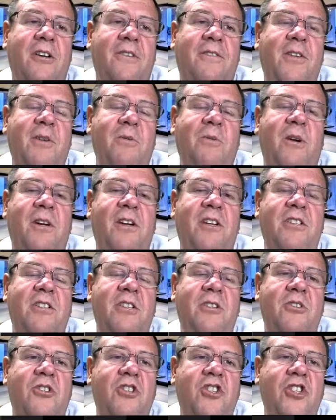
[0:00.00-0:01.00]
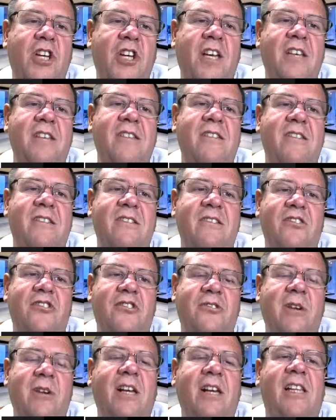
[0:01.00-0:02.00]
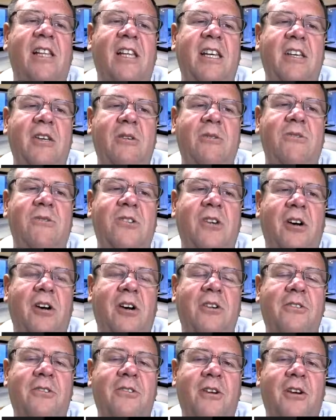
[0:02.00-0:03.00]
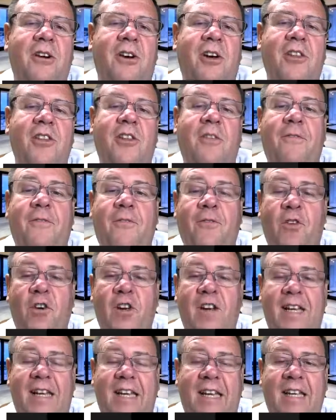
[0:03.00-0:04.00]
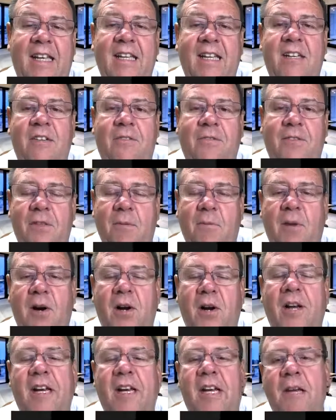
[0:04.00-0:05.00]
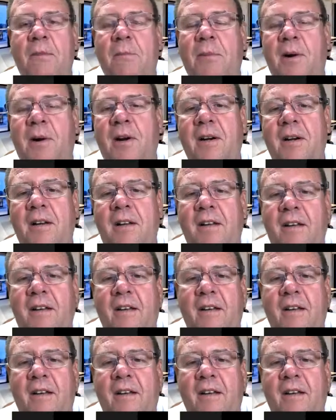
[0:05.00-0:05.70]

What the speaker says: if you wanted to just strictly use Kartra on the front end for the marketing part,